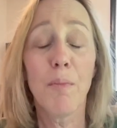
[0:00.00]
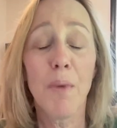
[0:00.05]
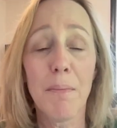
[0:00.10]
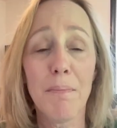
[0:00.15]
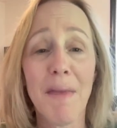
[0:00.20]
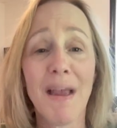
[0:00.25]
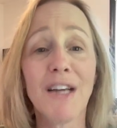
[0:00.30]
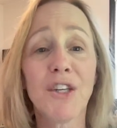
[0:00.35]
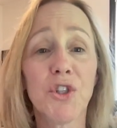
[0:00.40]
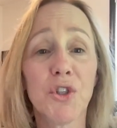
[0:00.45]

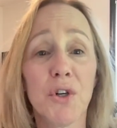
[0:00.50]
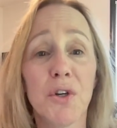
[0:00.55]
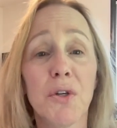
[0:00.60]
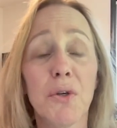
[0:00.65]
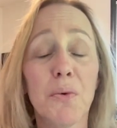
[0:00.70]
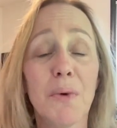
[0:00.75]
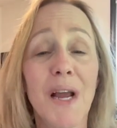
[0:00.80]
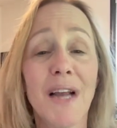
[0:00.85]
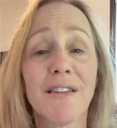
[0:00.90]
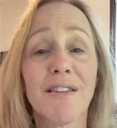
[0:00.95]
but make sure
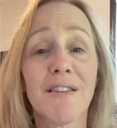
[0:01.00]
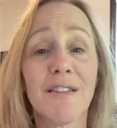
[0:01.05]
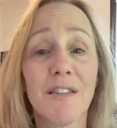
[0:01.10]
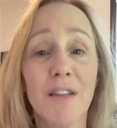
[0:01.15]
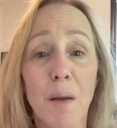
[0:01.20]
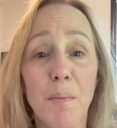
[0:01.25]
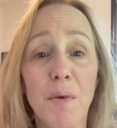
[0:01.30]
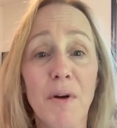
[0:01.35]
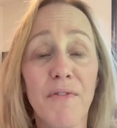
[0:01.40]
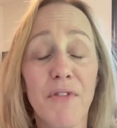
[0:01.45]
you get
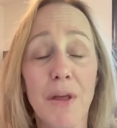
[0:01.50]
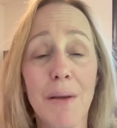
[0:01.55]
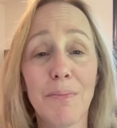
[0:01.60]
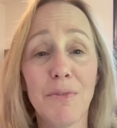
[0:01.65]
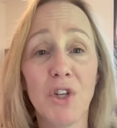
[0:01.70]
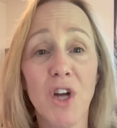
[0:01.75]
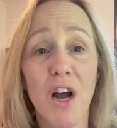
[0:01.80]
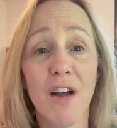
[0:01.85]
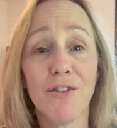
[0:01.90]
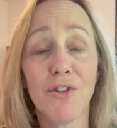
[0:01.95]
some of
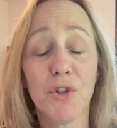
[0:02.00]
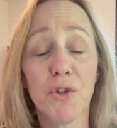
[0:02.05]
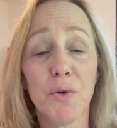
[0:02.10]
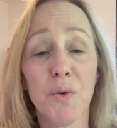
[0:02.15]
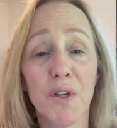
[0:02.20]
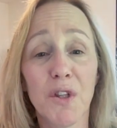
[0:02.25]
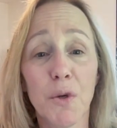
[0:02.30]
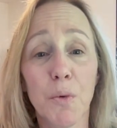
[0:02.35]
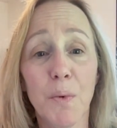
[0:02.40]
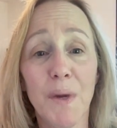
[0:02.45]
them done
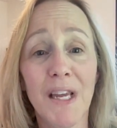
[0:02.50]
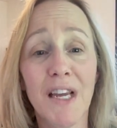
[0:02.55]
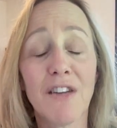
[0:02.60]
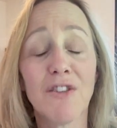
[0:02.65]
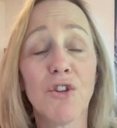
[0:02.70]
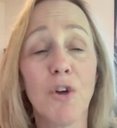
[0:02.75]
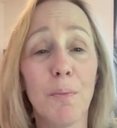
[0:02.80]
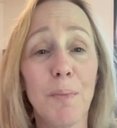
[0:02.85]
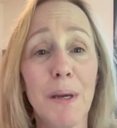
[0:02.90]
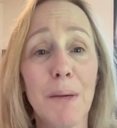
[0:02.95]
during the week
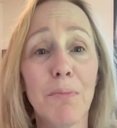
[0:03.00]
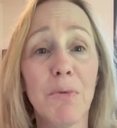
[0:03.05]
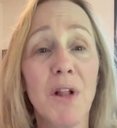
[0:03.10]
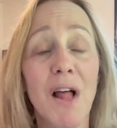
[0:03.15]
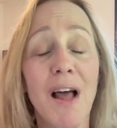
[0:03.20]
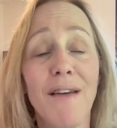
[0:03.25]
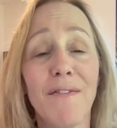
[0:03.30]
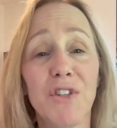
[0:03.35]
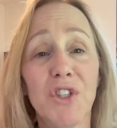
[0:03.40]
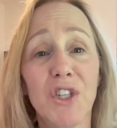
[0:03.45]
so people
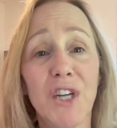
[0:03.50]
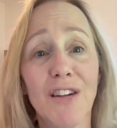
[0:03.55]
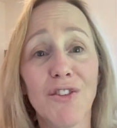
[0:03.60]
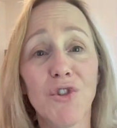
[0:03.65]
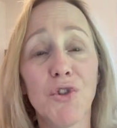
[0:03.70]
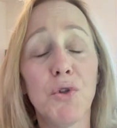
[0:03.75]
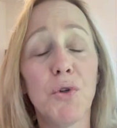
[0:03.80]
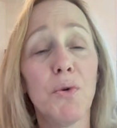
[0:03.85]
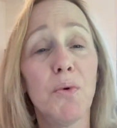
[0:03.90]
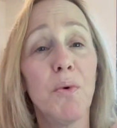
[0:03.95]
have a
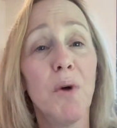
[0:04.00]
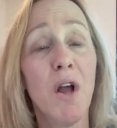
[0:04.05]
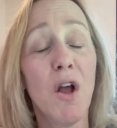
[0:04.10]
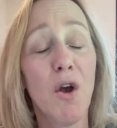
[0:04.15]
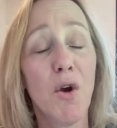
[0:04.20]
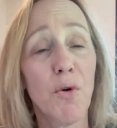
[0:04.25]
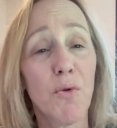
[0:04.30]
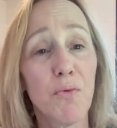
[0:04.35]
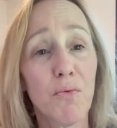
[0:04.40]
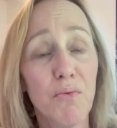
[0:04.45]
chance to
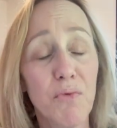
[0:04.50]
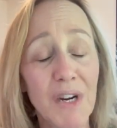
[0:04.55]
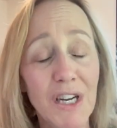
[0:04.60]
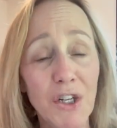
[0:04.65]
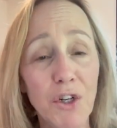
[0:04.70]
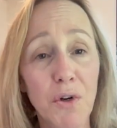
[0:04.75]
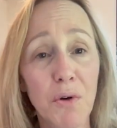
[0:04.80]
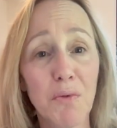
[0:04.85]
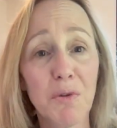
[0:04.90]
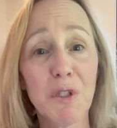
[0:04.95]

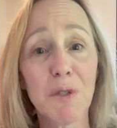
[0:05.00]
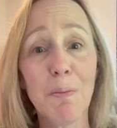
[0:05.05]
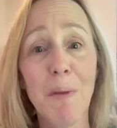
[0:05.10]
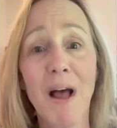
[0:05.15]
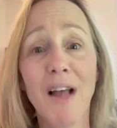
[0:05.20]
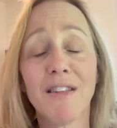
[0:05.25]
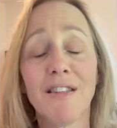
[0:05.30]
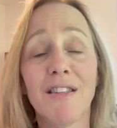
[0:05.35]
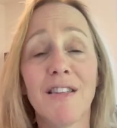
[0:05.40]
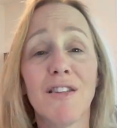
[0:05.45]
read your
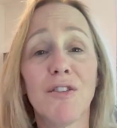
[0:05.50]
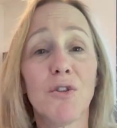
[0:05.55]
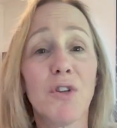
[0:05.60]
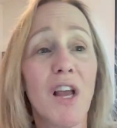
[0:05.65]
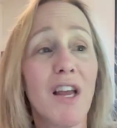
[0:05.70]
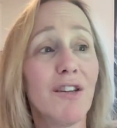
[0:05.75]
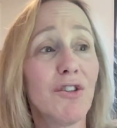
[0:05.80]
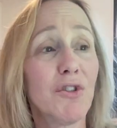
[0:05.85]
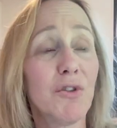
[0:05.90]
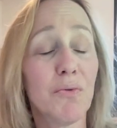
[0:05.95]
responses
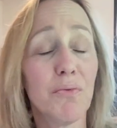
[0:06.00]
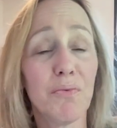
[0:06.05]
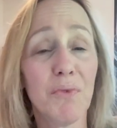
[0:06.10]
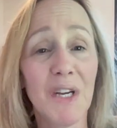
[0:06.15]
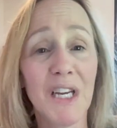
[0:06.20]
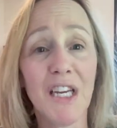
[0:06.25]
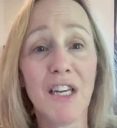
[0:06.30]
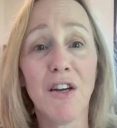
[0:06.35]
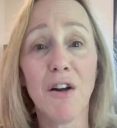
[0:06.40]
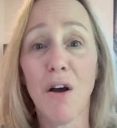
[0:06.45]
and to
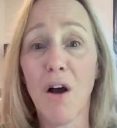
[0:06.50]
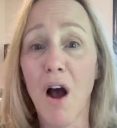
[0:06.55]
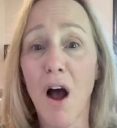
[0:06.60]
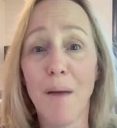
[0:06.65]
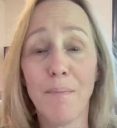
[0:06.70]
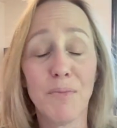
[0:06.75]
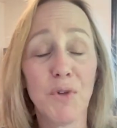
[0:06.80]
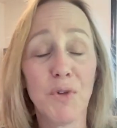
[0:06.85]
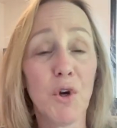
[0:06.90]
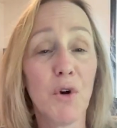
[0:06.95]
read
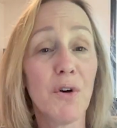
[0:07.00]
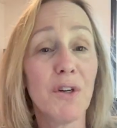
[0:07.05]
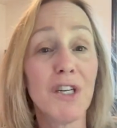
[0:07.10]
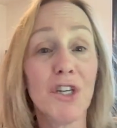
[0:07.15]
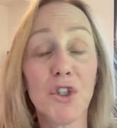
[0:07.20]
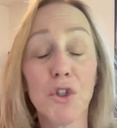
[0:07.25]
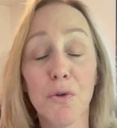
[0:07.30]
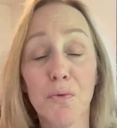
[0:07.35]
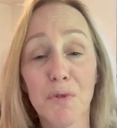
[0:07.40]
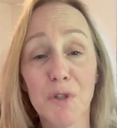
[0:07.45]
your
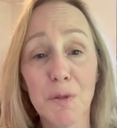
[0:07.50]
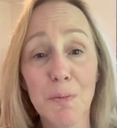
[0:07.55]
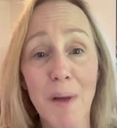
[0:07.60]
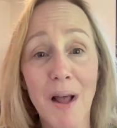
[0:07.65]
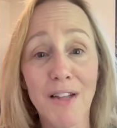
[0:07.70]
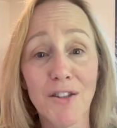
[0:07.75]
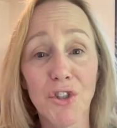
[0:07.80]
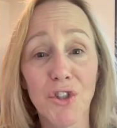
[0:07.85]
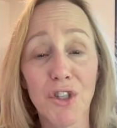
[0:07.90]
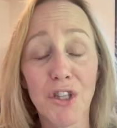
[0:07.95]
initial
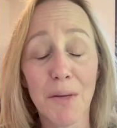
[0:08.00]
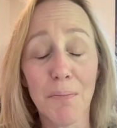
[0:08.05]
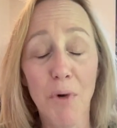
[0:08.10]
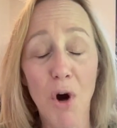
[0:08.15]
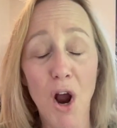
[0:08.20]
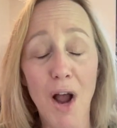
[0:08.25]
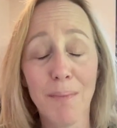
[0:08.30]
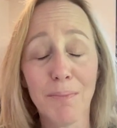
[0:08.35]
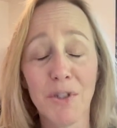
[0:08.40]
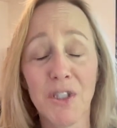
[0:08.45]
response to the
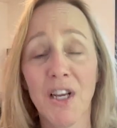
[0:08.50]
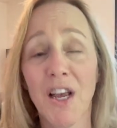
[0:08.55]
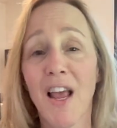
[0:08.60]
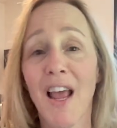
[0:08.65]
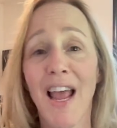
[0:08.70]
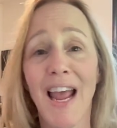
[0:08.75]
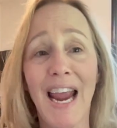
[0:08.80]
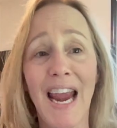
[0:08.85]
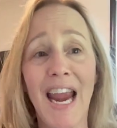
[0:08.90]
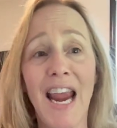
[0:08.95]
prompt
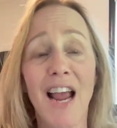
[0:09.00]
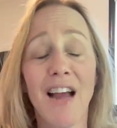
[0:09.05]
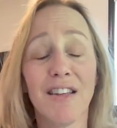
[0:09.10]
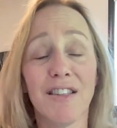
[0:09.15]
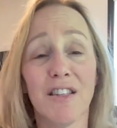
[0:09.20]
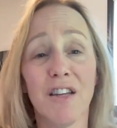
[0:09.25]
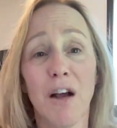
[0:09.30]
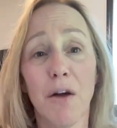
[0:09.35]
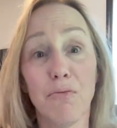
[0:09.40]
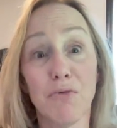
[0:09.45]

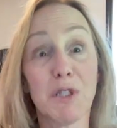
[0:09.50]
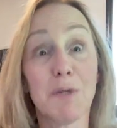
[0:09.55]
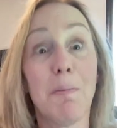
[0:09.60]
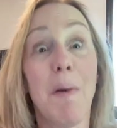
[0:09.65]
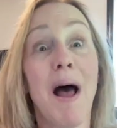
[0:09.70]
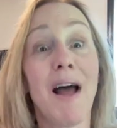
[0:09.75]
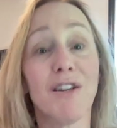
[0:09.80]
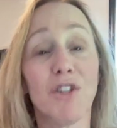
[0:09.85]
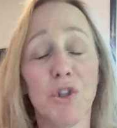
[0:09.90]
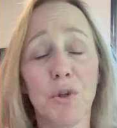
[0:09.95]
and
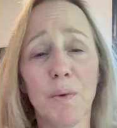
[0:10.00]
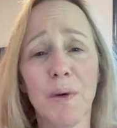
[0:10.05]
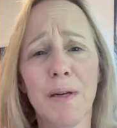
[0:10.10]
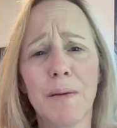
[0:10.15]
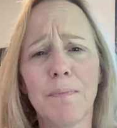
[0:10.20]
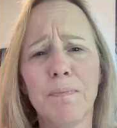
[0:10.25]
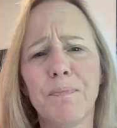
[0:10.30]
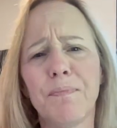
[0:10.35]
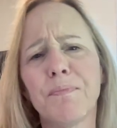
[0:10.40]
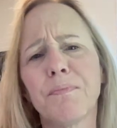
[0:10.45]
respond to
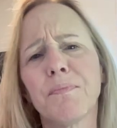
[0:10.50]
it.